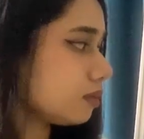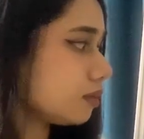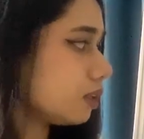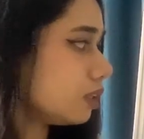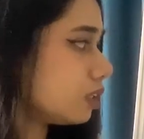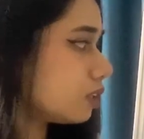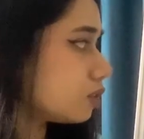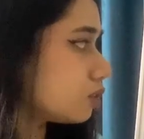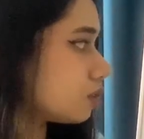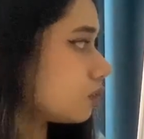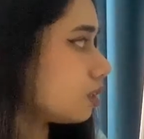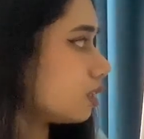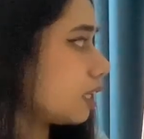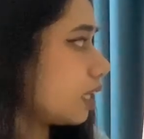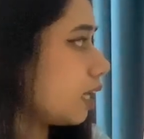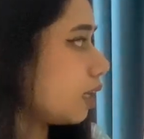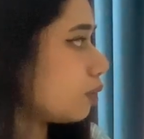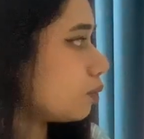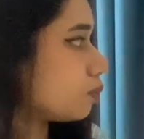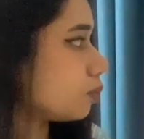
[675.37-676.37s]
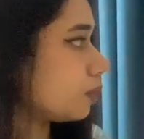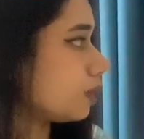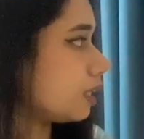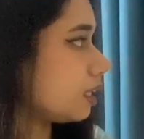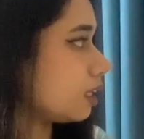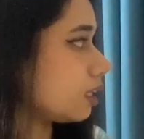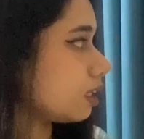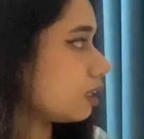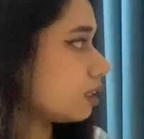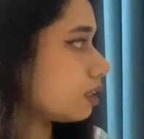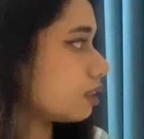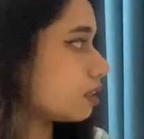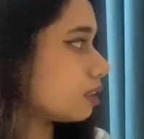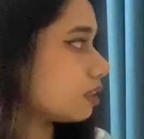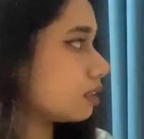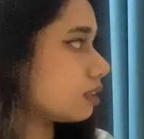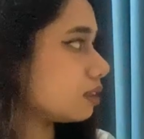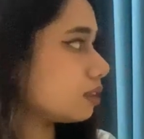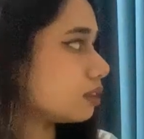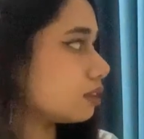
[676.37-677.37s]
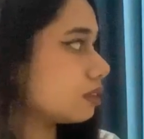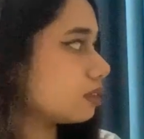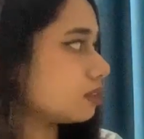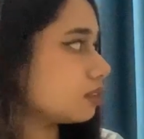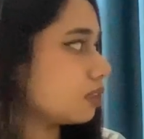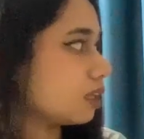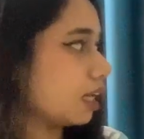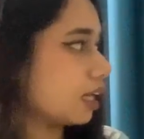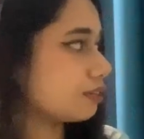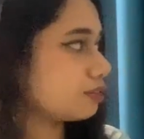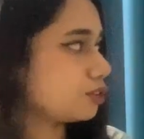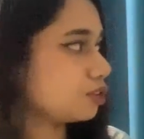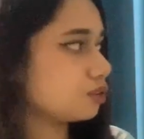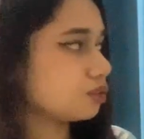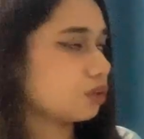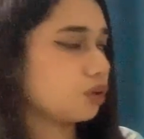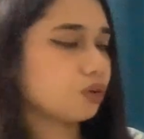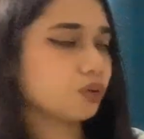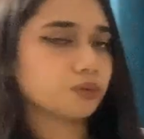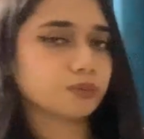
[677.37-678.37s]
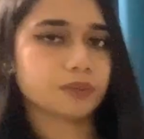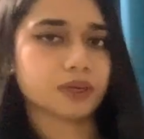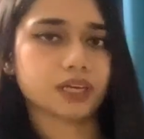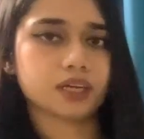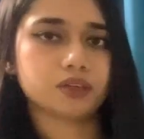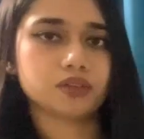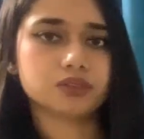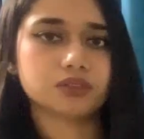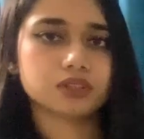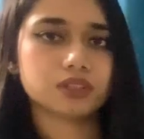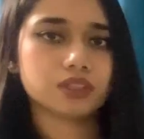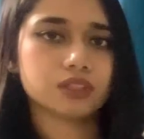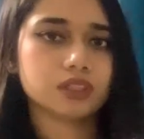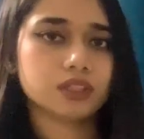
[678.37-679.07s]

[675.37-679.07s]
So now we have to know about